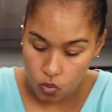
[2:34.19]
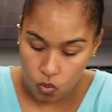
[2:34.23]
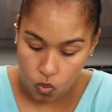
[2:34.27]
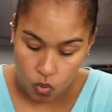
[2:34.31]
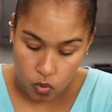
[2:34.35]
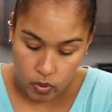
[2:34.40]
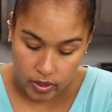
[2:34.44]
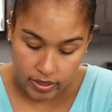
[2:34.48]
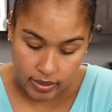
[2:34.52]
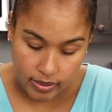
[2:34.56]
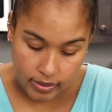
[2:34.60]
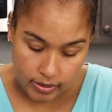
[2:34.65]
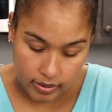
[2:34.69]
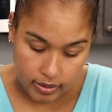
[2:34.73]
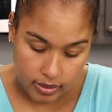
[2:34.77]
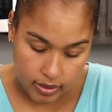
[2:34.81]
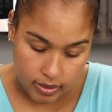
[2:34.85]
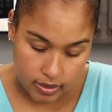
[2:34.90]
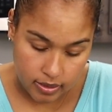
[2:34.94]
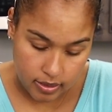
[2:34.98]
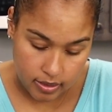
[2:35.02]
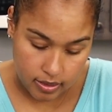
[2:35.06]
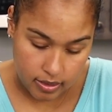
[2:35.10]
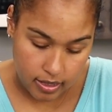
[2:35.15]
Whisk
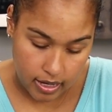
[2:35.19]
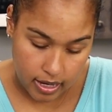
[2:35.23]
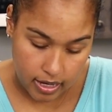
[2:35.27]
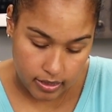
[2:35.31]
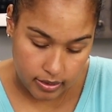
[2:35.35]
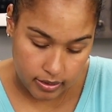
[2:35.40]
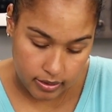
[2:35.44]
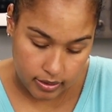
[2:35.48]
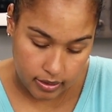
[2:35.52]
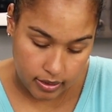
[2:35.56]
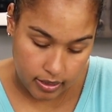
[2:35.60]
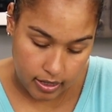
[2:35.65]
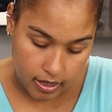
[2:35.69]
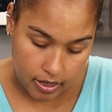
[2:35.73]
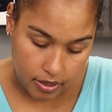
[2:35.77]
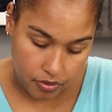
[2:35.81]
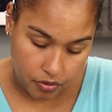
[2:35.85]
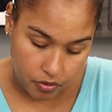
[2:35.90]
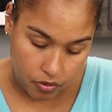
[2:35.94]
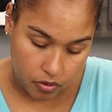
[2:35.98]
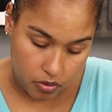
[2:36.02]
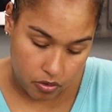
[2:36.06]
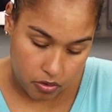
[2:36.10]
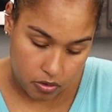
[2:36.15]
that
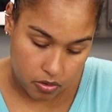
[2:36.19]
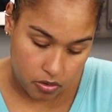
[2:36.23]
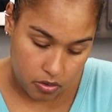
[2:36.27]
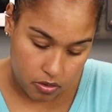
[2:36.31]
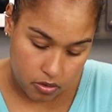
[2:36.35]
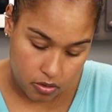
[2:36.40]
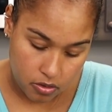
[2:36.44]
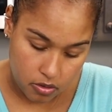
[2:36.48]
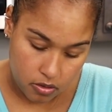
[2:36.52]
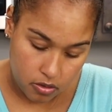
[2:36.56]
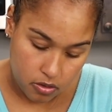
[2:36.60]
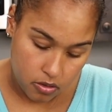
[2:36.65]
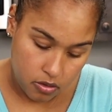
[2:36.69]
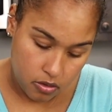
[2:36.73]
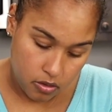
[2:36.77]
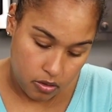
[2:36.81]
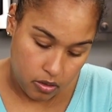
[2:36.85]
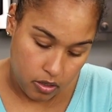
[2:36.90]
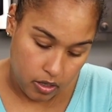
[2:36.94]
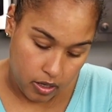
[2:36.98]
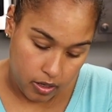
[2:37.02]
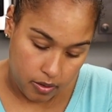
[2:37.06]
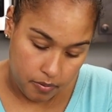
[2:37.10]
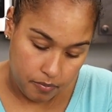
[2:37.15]
together,
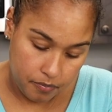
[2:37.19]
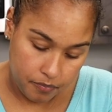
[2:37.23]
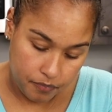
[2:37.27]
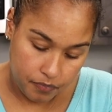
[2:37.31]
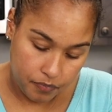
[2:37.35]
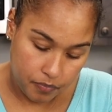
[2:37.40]
okay?